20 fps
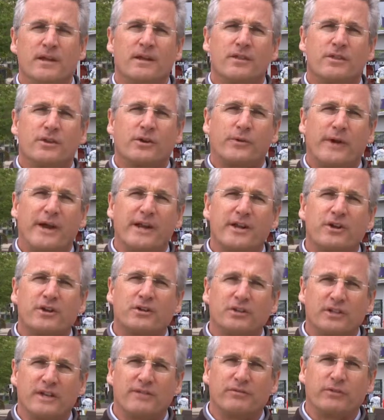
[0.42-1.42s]
The Greater
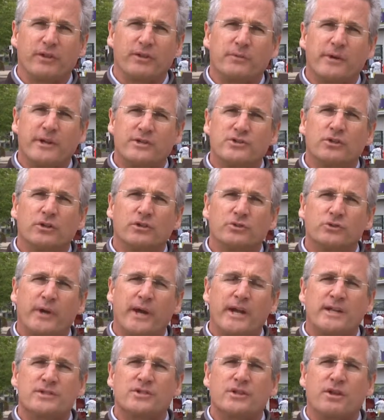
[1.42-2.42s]
Cleveland Regional
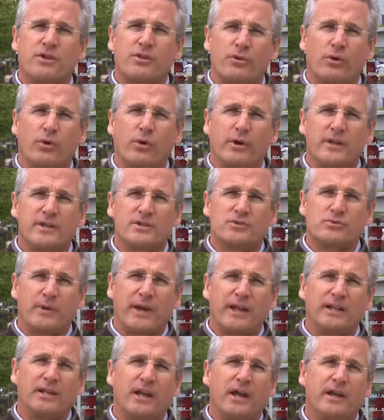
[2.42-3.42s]
Transit Authority's
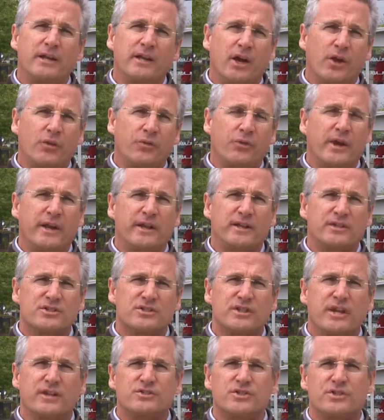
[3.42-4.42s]
Red Line HealthLine
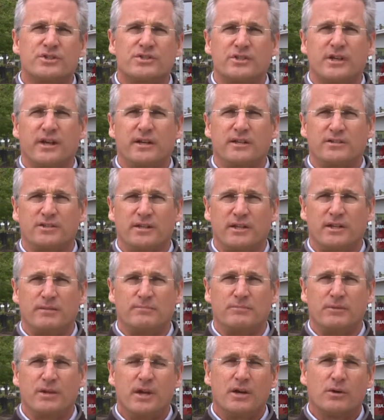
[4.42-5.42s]
Extension Study
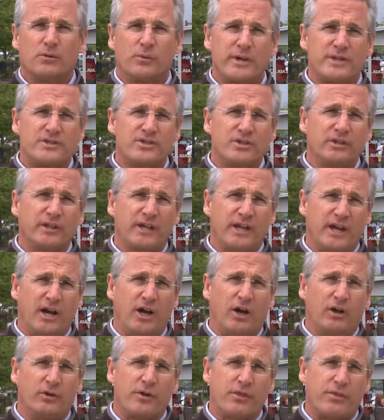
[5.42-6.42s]
Team recently
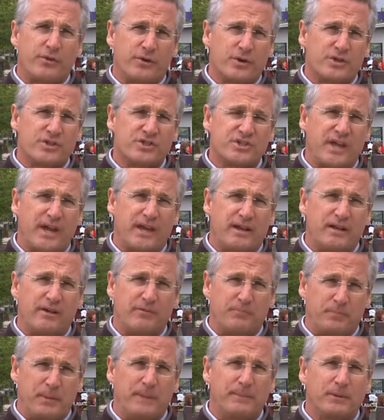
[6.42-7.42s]
held a third set
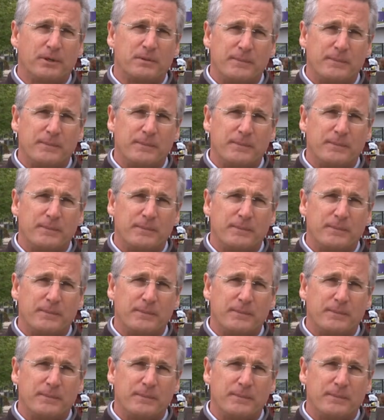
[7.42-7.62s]
of public